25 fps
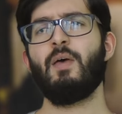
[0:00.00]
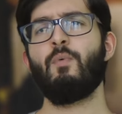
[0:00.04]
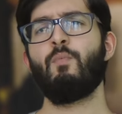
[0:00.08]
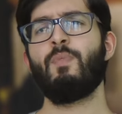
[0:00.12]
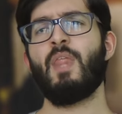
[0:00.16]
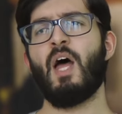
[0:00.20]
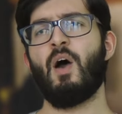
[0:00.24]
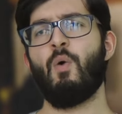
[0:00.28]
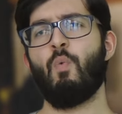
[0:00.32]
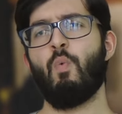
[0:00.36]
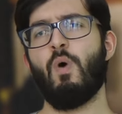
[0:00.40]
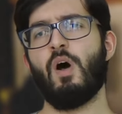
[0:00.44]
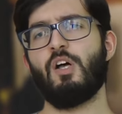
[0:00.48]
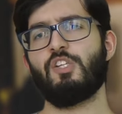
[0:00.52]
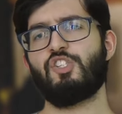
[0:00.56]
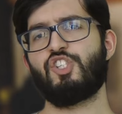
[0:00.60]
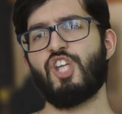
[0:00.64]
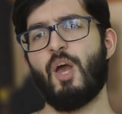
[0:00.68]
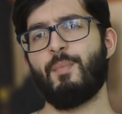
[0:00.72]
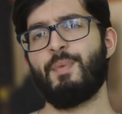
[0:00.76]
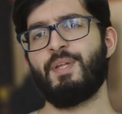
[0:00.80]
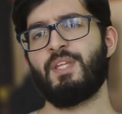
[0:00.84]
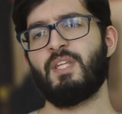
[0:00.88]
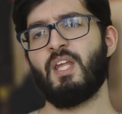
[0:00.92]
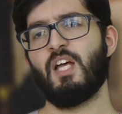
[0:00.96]
now whilst
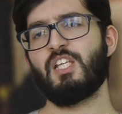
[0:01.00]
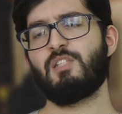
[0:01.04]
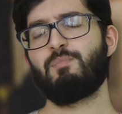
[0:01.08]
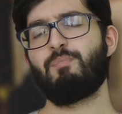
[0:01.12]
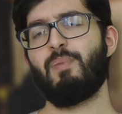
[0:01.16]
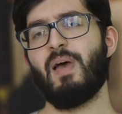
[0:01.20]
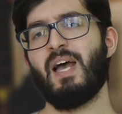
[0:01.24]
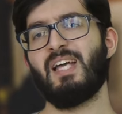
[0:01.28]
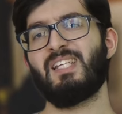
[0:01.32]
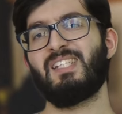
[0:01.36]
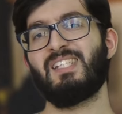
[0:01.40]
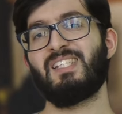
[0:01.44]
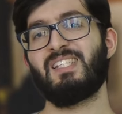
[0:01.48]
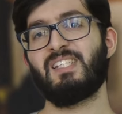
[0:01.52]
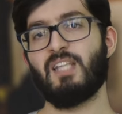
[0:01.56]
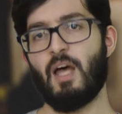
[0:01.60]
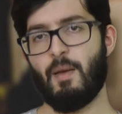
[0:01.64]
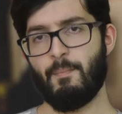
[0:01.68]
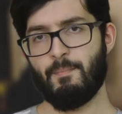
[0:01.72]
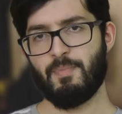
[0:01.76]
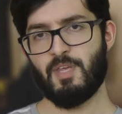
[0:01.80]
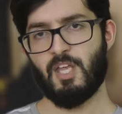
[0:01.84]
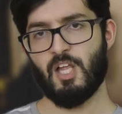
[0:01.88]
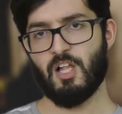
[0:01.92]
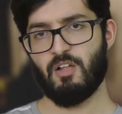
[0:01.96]
Germany does bear
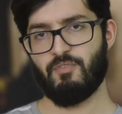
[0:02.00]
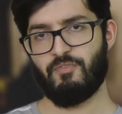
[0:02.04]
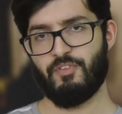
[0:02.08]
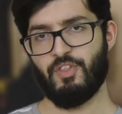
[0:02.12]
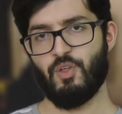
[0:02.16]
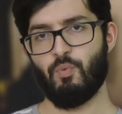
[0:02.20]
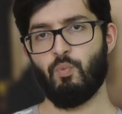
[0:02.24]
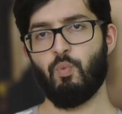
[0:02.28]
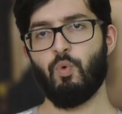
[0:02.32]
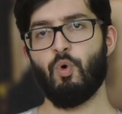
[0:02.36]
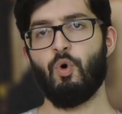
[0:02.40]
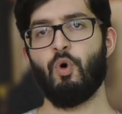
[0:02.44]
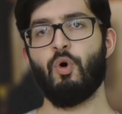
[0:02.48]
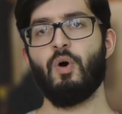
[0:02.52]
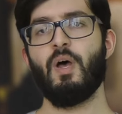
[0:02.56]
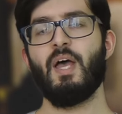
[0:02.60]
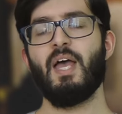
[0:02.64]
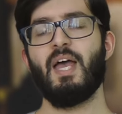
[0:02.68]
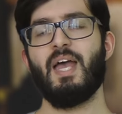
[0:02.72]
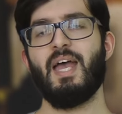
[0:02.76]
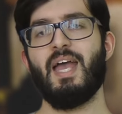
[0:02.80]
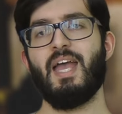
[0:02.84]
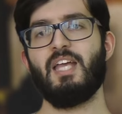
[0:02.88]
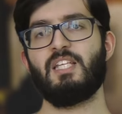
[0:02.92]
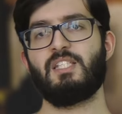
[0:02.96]
some guilt for the war,
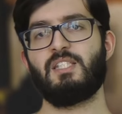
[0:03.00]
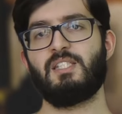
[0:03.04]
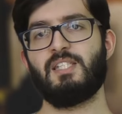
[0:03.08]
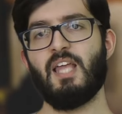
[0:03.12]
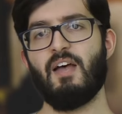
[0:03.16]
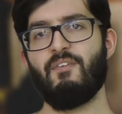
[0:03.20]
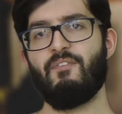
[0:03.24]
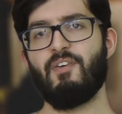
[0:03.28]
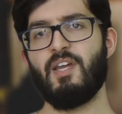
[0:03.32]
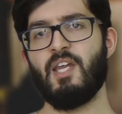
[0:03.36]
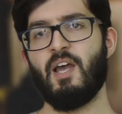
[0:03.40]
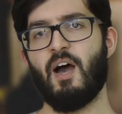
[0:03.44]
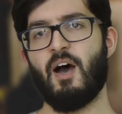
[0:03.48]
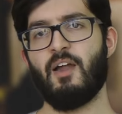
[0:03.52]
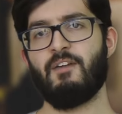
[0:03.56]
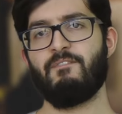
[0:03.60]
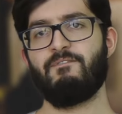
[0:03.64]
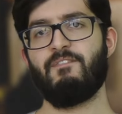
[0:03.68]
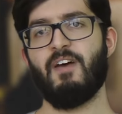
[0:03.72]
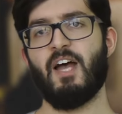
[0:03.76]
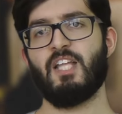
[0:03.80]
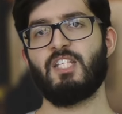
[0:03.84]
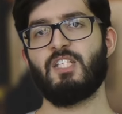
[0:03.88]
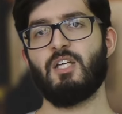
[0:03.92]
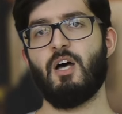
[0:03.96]
it's definitely
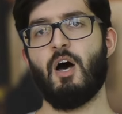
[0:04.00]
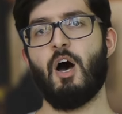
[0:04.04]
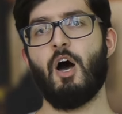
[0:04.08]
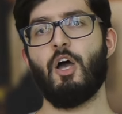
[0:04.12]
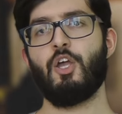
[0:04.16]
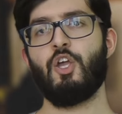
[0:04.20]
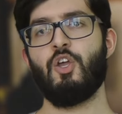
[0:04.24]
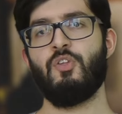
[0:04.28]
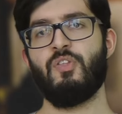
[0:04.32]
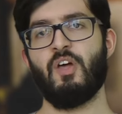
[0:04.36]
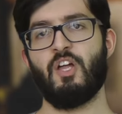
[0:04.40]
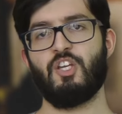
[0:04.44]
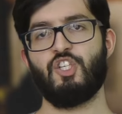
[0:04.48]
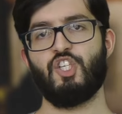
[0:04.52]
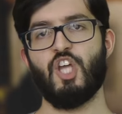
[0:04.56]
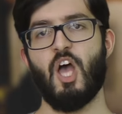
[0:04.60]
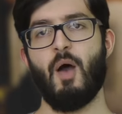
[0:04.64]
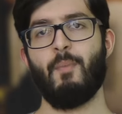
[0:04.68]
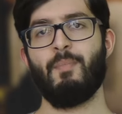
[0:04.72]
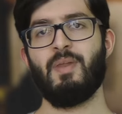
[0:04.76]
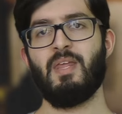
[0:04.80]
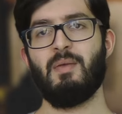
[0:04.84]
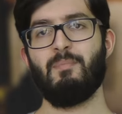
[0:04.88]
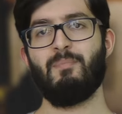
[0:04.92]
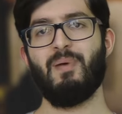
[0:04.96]
unfair to argue that
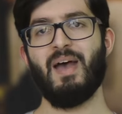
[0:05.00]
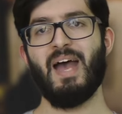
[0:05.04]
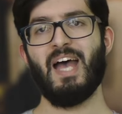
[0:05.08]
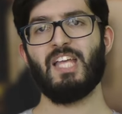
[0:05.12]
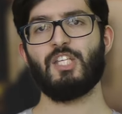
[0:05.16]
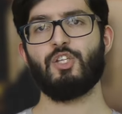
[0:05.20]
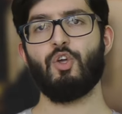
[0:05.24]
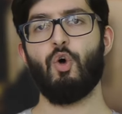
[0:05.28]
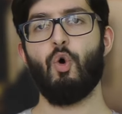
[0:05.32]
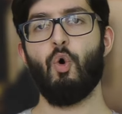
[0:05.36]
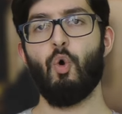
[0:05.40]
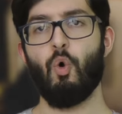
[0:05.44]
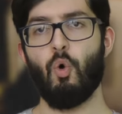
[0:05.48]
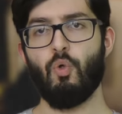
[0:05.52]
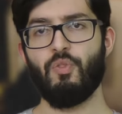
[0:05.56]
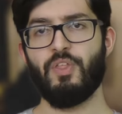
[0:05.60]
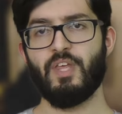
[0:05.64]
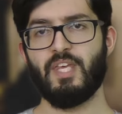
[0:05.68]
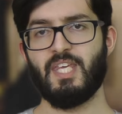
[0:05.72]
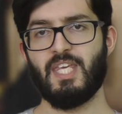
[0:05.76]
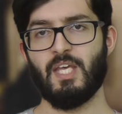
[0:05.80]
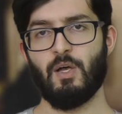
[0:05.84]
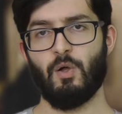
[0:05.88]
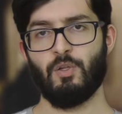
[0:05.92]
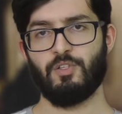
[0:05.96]
Germany bears all
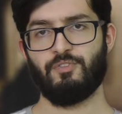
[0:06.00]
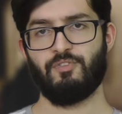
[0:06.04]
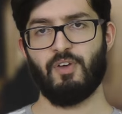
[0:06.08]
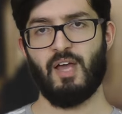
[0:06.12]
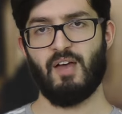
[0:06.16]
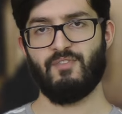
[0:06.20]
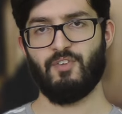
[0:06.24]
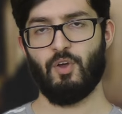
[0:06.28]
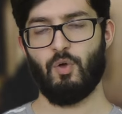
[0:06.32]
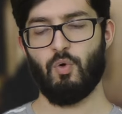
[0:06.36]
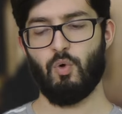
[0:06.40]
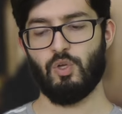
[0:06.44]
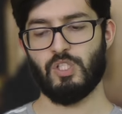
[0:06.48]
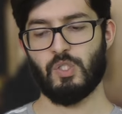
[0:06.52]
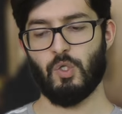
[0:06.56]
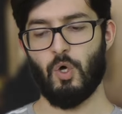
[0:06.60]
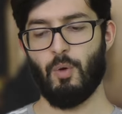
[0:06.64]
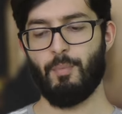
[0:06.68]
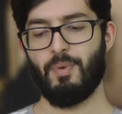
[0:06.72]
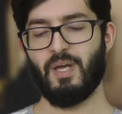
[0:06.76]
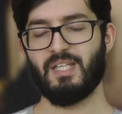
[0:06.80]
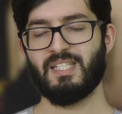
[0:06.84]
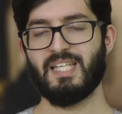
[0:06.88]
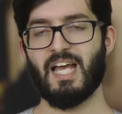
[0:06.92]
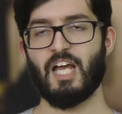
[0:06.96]
the guilt for having caused the
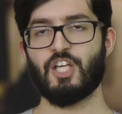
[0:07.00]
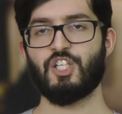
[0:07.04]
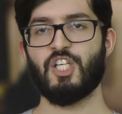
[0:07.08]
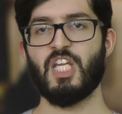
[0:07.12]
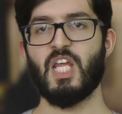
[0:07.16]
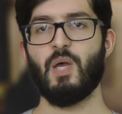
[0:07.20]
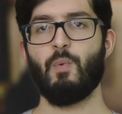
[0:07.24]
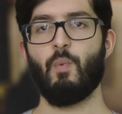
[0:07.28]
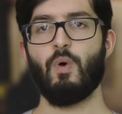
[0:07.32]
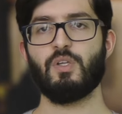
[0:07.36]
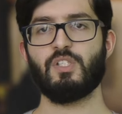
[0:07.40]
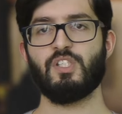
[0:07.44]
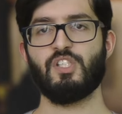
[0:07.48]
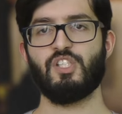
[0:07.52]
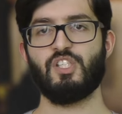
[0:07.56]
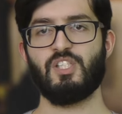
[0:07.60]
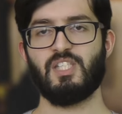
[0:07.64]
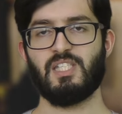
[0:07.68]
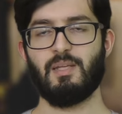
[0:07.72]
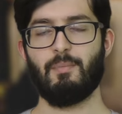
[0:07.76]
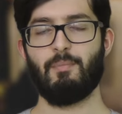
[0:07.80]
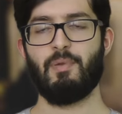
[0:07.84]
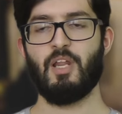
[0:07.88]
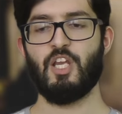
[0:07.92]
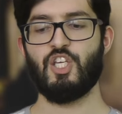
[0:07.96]
war, because actually it wasn't
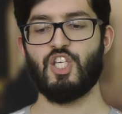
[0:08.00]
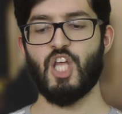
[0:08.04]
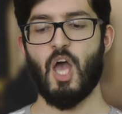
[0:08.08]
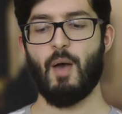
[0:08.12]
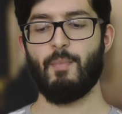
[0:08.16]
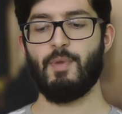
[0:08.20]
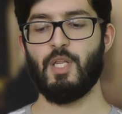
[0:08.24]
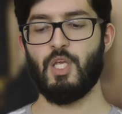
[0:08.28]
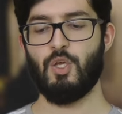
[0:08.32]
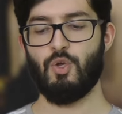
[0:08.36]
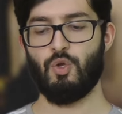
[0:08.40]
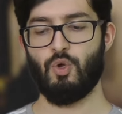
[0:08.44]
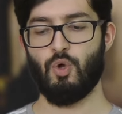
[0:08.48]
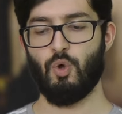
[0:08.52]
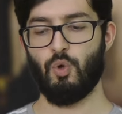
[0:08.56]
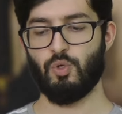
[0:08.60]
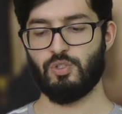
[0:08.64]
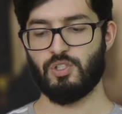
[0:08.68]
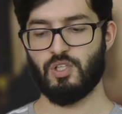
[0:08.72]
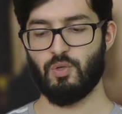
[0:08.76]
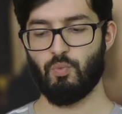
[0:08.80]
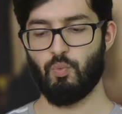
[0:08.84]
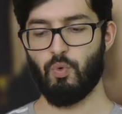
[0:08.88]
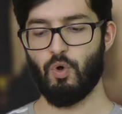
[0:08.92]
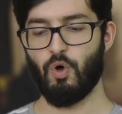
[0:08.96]
simply Germany who
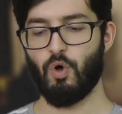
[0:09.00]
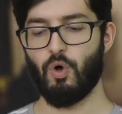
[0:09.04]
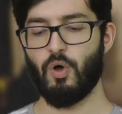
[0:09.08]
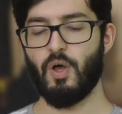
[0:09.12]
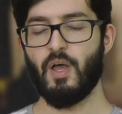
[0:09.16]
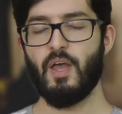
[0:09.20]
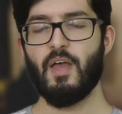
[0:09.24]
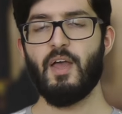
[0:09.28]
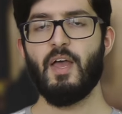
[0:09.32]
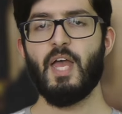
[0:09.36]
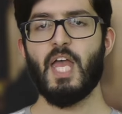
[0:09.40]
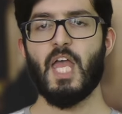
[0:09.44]
caused the war.